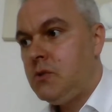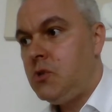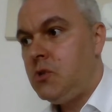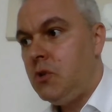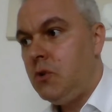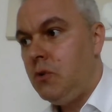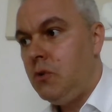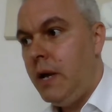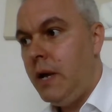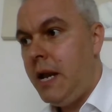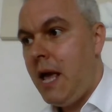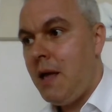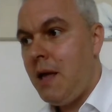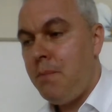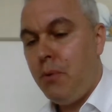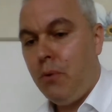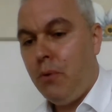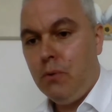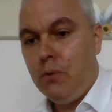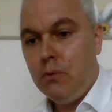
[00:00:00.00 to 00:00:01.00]
to
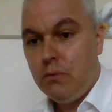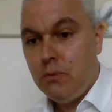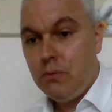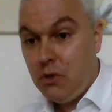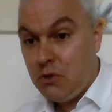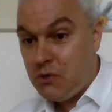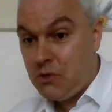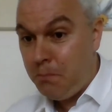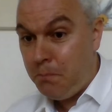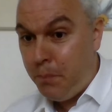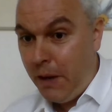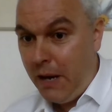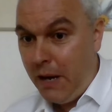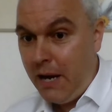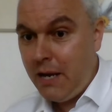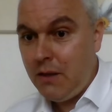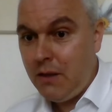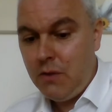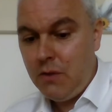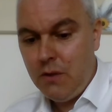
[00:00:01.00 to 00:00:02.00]
enable you to
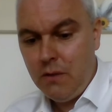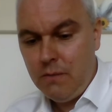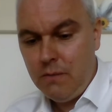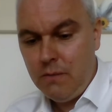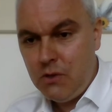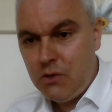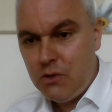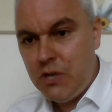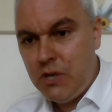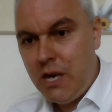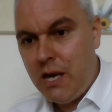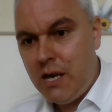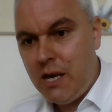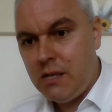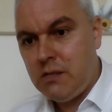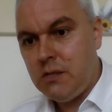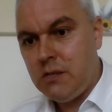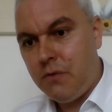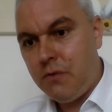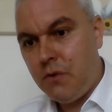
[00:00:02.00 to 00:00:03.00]
buy the
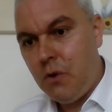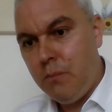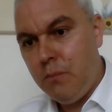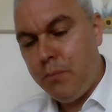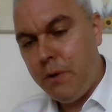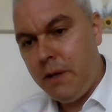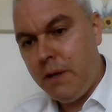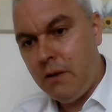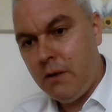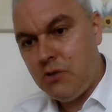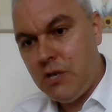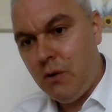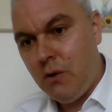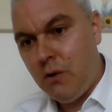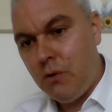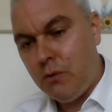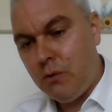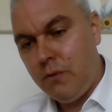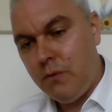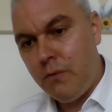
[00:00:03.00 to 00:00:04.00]
shares of company
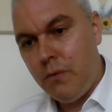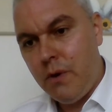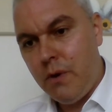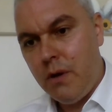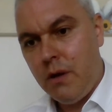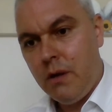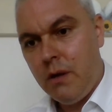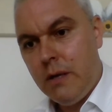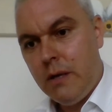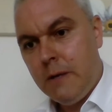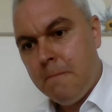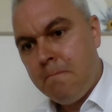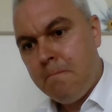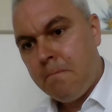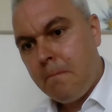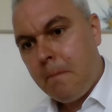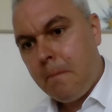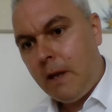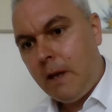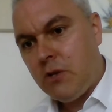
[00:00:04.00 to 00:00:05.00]
shareholder
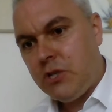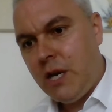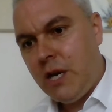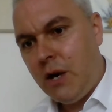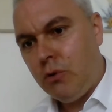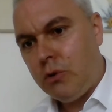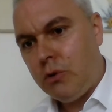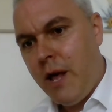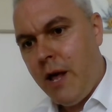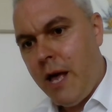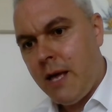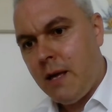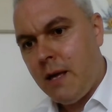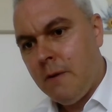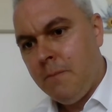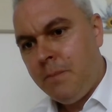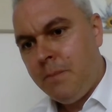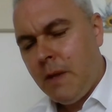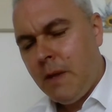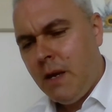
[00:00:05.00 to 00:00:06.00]

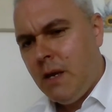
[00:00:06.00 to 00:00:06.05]
A?